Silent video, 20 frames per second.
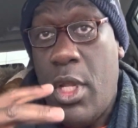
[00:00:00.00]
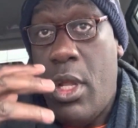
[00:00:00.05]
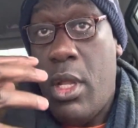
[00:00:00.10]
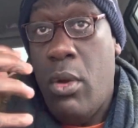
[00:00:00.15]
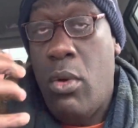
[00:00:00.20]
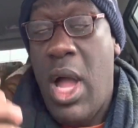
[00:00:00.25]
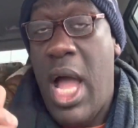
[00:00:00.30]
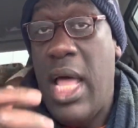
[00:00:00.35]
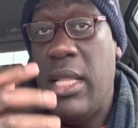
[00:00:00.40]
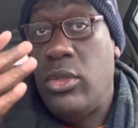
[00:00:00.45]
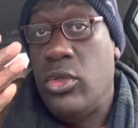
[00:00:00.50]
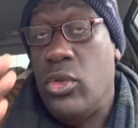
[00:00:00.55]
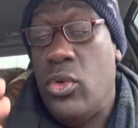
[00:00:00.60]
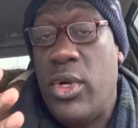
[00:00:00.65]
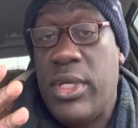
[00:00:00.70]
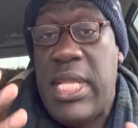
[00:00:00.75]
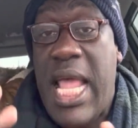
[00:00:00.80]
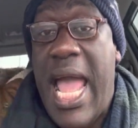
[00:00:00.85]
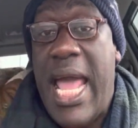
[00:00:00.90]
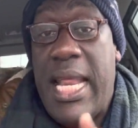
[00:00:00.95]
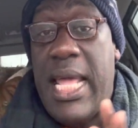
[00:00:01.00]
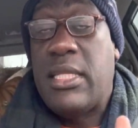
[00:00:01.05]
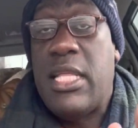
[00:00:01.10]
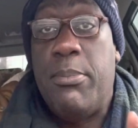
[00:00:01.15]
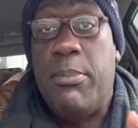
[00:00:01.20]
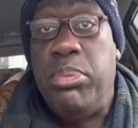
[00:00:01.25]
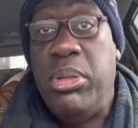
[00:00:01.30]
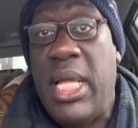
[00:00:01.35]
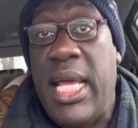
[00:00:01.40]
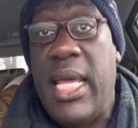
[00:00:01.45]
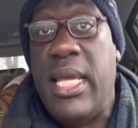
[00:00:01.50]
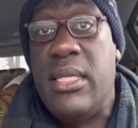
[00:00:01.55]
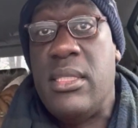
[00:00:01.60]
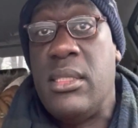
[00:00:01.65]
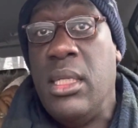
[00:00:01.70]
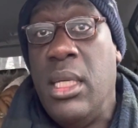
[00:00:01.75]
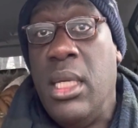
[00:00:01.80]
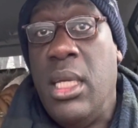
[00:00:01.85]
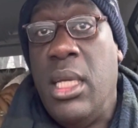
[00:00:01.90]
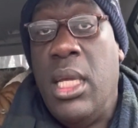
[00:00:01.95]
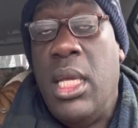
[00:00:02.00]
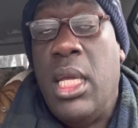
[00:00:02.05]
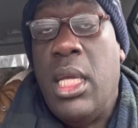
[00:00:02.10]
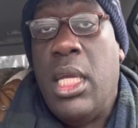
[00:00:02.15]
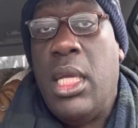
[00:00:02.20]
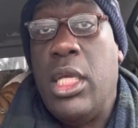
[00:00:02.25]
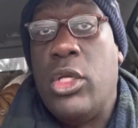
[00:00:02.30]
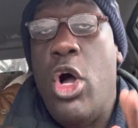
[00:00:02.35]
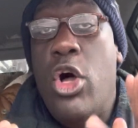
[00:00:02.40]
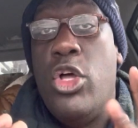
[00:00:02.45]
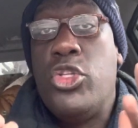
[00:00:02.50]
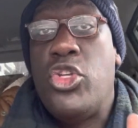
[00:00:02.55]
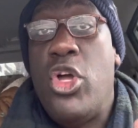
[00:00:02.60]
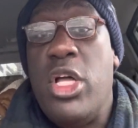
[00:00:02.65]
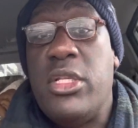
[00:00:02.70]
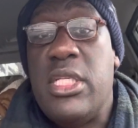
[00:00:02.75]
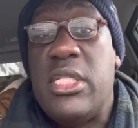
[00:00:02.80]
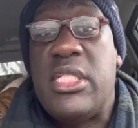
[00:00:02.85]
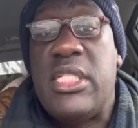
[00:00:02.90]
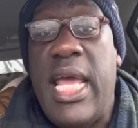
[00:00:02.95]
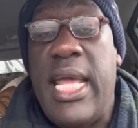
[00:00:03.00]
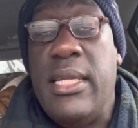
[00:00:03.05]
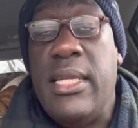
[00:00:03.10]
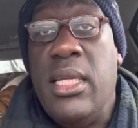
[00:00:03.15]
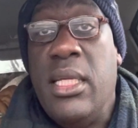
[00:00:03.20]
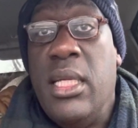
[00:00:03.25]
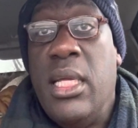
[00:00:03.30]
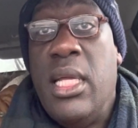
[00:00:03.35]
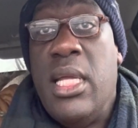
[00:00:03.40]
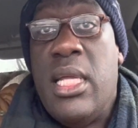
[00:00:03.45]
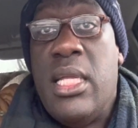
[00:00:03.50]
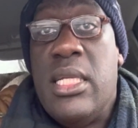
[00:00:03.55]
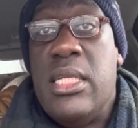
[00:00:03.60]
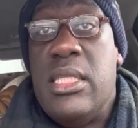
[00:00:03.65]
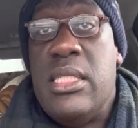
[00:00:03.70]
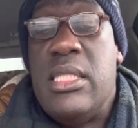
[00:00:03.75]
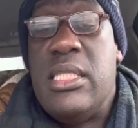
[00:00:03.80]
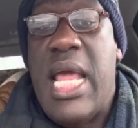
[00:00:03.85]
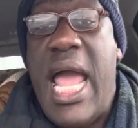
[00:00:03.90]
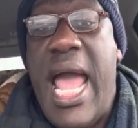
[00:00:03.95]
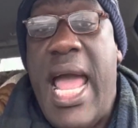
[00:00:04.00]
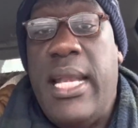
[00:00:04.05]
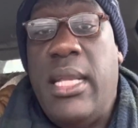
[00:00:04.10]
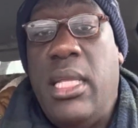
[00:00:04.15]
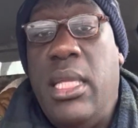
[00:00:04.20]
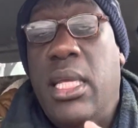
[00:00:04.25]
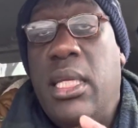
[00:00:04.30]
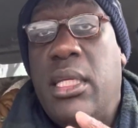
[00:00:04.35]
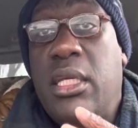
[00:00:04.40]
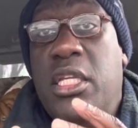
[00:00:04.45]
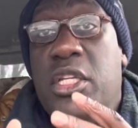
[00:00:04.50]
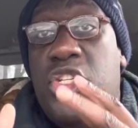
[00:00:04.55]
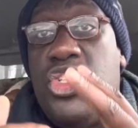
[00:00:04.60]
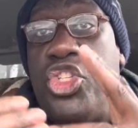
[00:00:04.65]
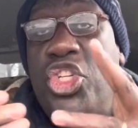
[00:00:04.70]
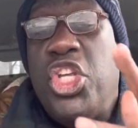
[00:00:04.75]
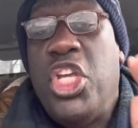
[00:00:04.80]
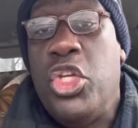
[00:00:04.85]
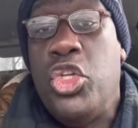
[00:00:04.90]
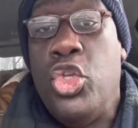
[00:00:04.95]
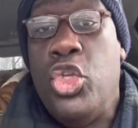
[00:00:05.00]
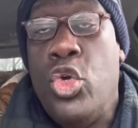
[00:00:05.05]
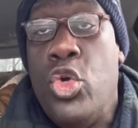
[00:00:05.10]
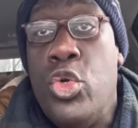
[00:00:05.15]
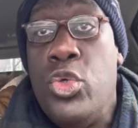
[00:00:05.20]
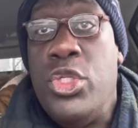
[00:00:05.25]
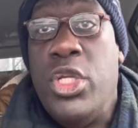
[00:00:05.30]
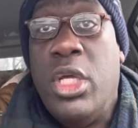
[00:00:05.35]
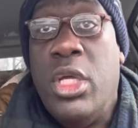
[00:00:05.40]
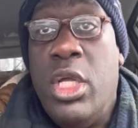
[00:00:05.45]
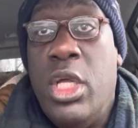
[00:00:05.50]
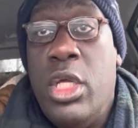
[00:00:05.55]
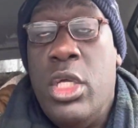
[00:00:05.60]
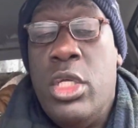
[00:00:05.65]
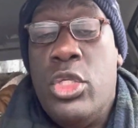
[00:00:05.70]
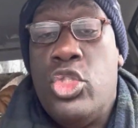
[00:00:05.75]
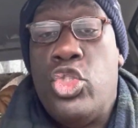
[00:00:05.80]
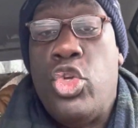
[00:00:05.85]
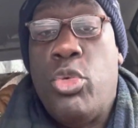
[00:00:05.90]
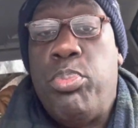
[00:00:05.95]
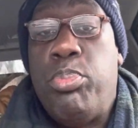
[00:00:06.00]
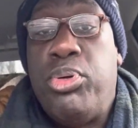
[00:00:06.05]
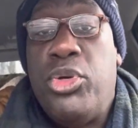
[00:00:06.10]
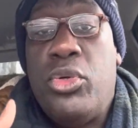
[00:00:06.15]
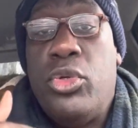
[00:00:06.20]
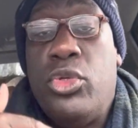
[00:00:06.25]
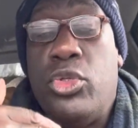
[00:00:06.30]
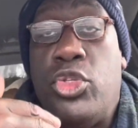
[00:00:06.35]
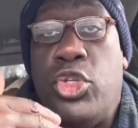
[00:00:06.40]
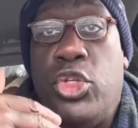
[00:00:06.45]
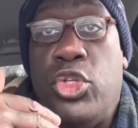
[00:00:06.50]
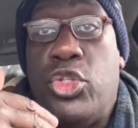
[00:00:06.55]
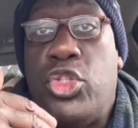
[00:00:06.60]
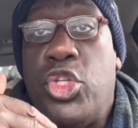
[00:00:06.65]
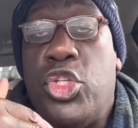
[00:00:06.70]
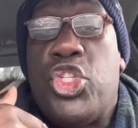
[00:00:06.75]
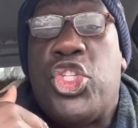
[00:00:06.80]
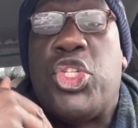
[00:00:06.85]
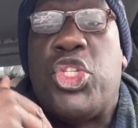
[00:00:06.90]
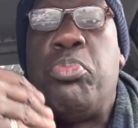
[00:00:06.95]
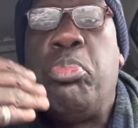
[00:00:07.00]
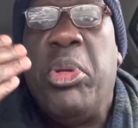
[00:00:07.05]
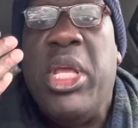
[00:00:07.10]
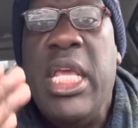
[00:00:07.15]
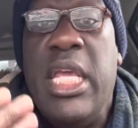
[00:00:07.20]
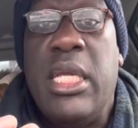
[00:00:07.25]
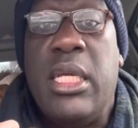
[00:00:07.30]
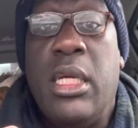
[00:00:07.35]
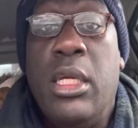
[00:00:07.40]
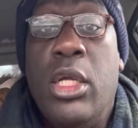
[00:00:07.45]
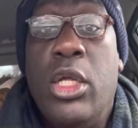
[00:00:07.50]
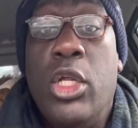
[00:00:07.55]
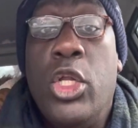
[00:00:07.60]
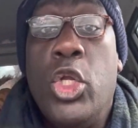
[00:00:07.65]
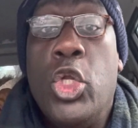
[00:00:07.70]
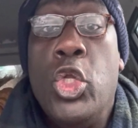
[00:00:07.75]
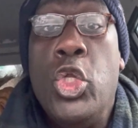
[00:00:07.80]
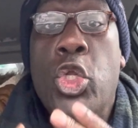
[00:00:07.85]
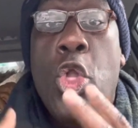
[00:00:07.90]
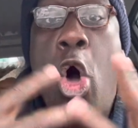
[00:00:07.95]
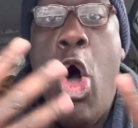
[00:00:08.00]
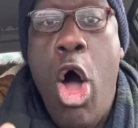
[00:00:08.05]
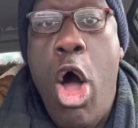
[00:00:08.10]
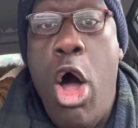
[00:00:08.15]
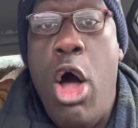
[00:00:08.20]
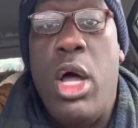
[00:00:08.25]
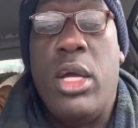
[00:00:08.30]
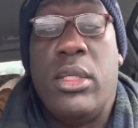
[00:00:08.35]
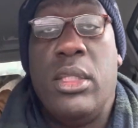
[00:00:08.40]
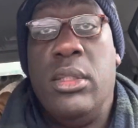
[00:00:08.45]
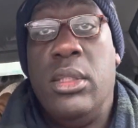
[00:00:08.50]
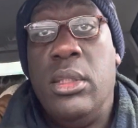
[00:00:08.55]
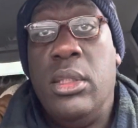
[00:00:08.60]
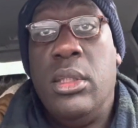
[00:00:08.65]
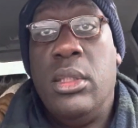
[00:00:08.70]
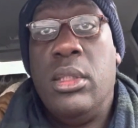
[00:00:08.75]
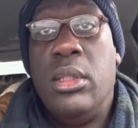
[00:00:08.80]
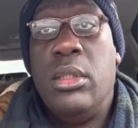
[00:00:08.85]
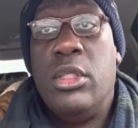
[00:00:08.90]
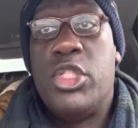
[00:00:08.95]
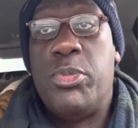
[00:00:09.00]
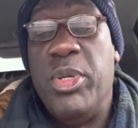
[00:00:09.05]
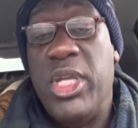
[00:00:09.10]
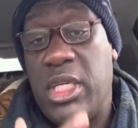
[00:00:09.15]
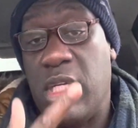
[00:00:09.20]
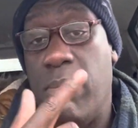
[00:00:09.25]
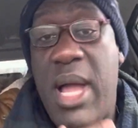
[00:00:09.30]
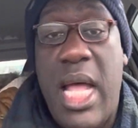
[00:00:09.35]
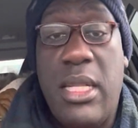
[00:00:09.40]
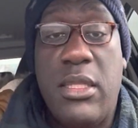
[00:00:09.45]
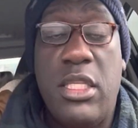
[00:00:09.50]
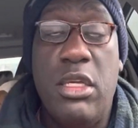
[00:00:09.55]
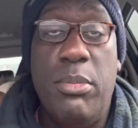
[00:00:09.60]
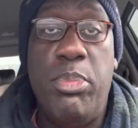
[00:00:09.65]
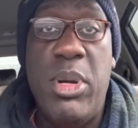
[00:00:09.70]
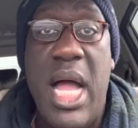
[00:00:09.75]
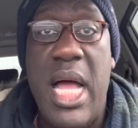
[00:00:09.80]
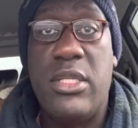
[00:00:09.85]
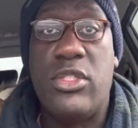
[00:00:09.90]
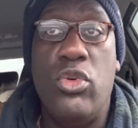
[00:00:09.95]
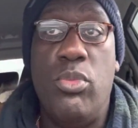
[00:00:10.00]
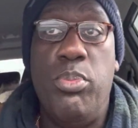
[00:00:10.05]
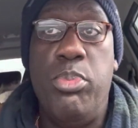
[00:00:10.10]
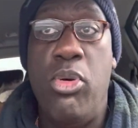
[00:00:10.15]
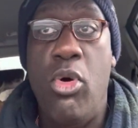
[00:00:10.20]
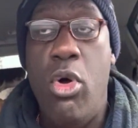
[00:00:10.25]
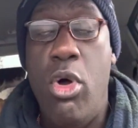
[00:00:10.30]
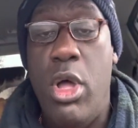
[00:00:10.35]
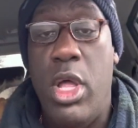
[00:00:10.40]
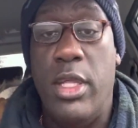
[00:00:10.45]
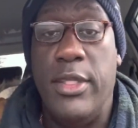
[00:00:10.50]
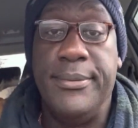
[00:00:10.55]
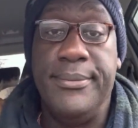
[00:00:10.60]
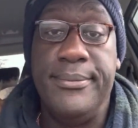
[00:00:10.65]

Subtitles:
while doing that at that place, he goes on to said that he continued to speak long, speaking about the Apostle Paul.